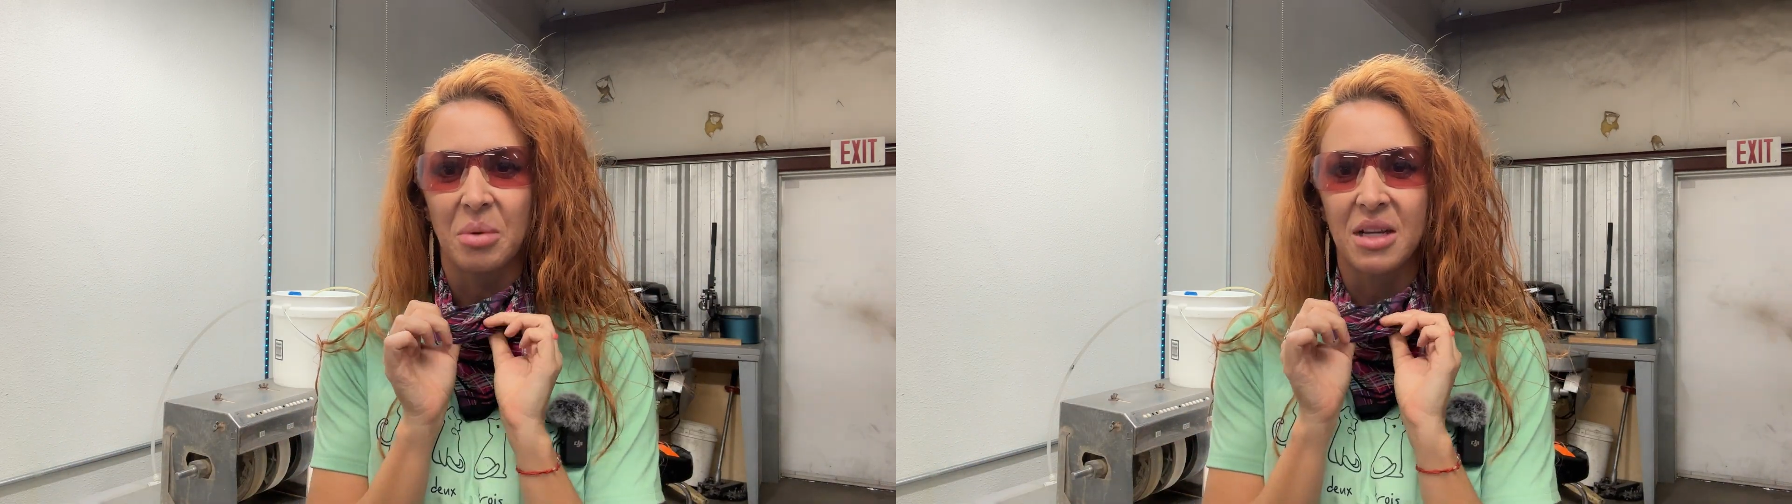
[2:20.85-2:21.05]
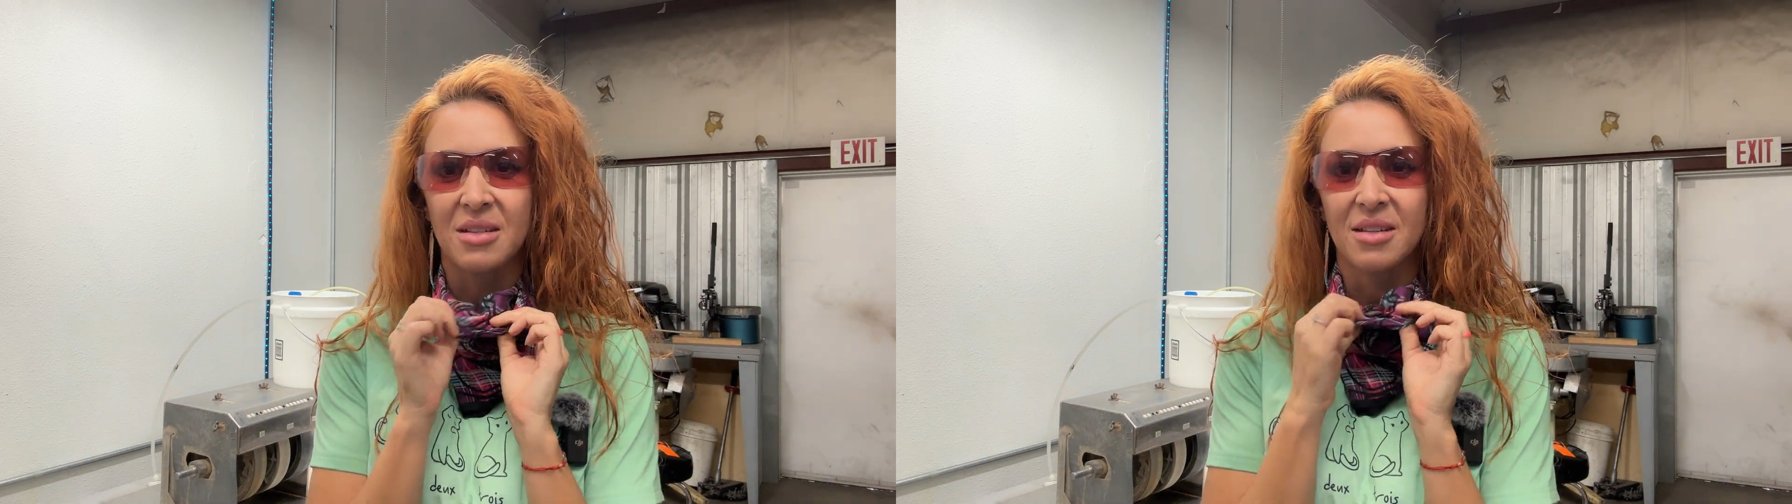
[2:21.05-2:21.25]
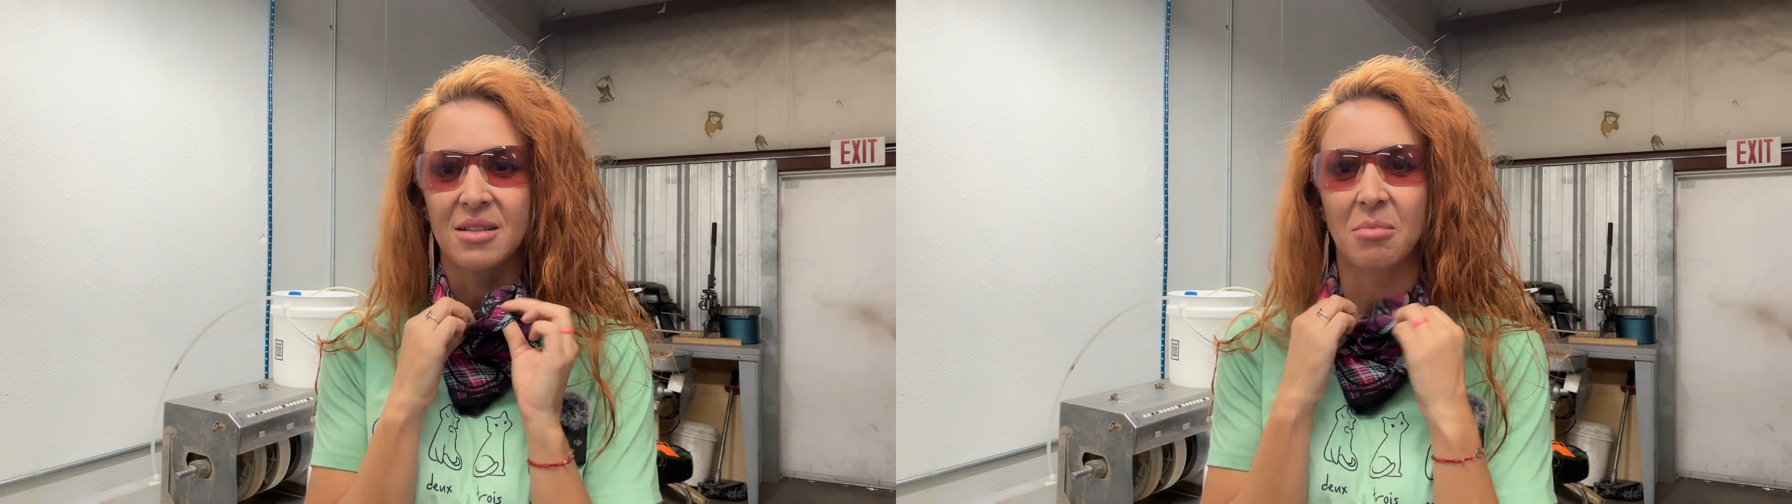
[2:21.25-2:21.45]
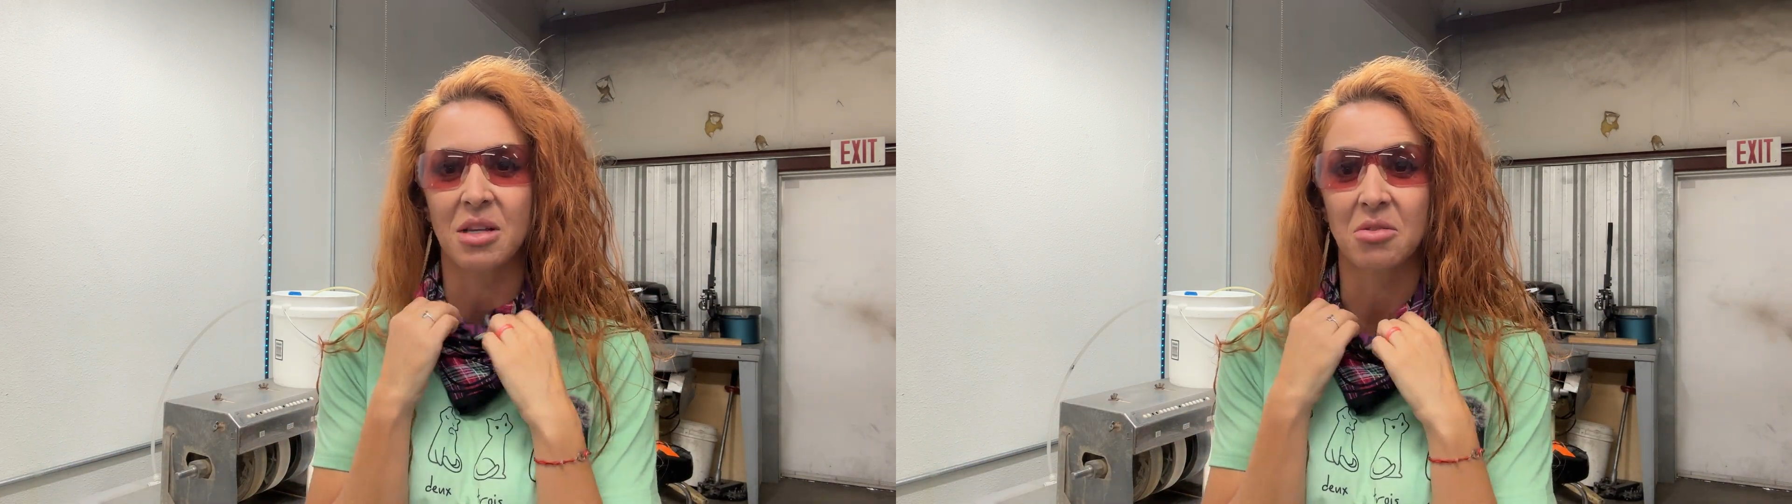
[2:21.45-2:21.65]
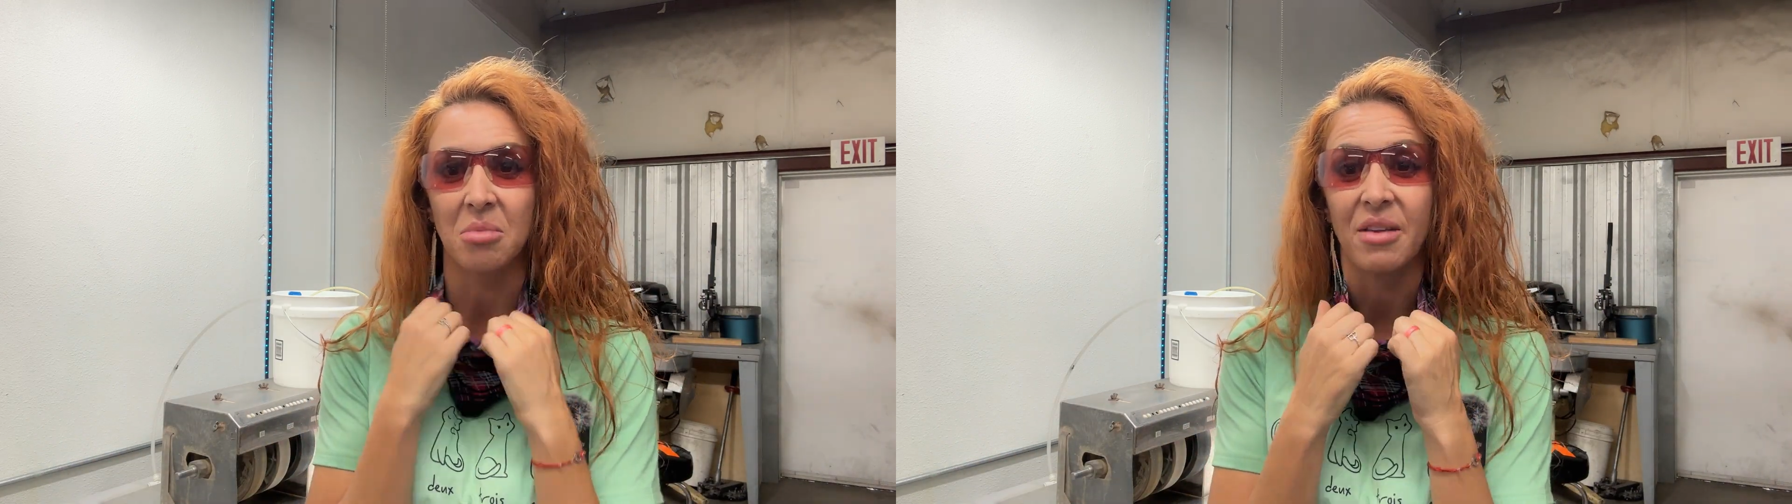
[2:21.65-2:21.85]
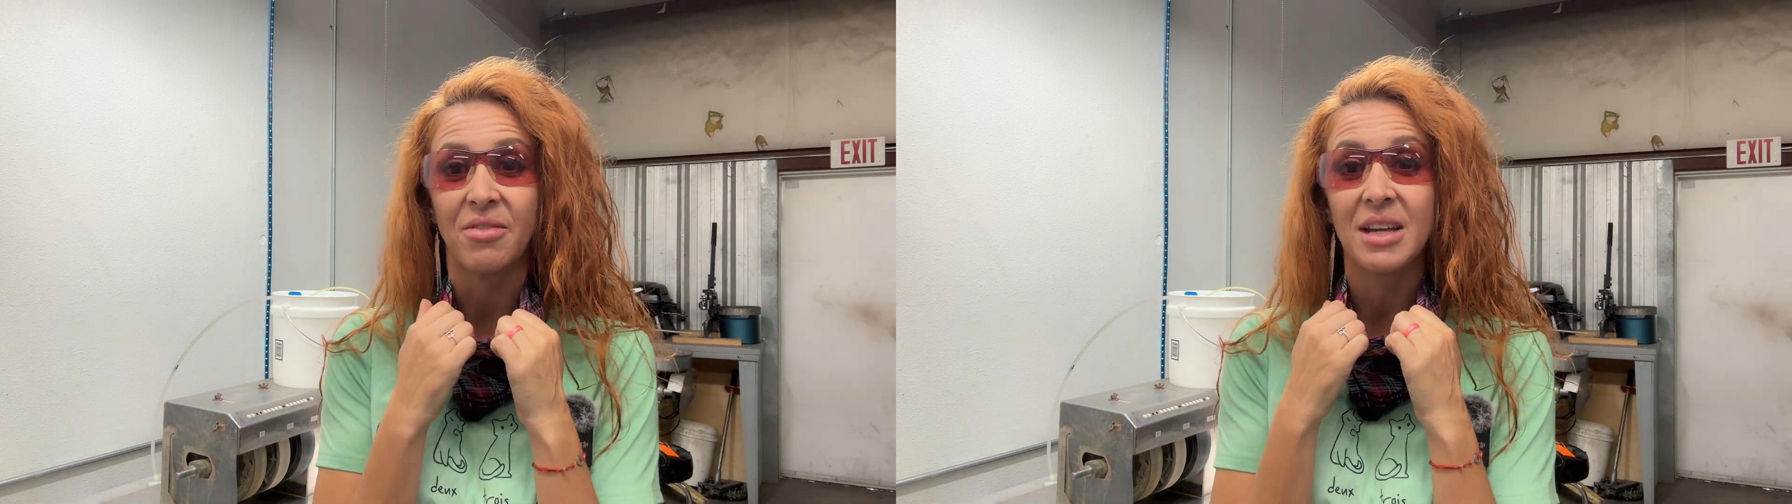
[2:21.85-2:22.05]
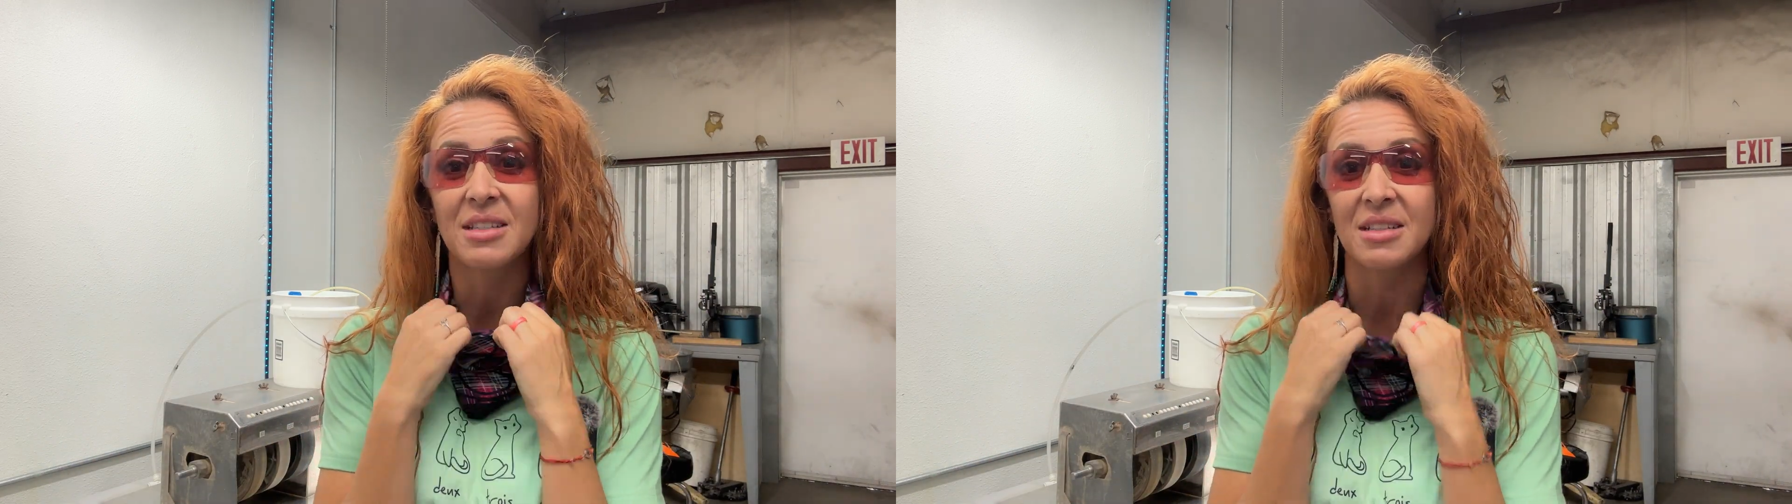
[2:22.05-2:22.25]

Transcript: because it doesn't mess with my face